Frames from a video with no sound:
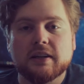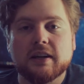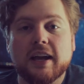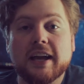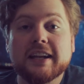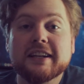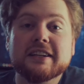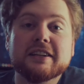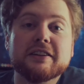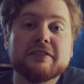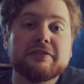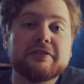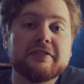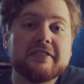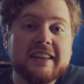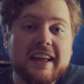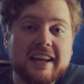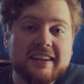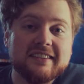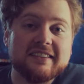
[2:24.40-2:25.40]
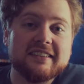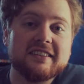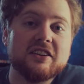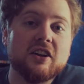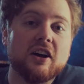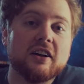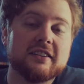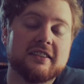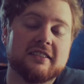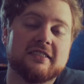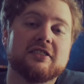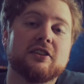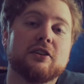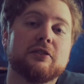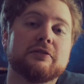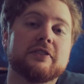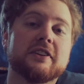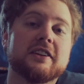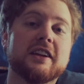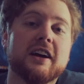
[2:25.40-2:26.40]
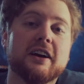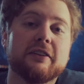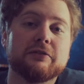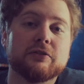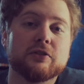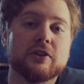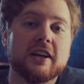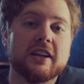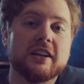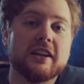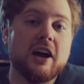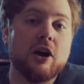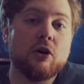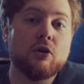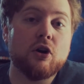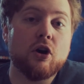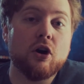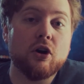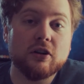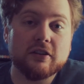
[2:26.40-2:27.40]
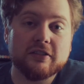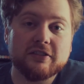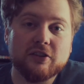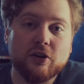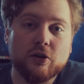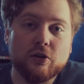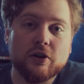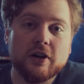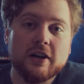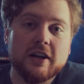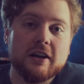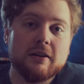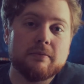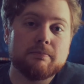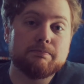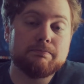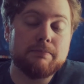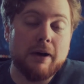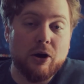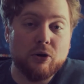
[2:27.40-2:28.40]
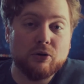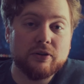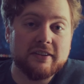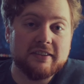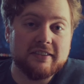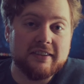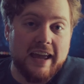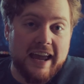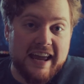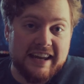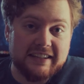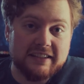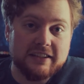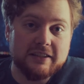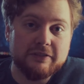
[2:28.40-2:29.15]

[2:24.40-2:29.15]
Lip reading: And if that's not soft enough, you can now also bounce and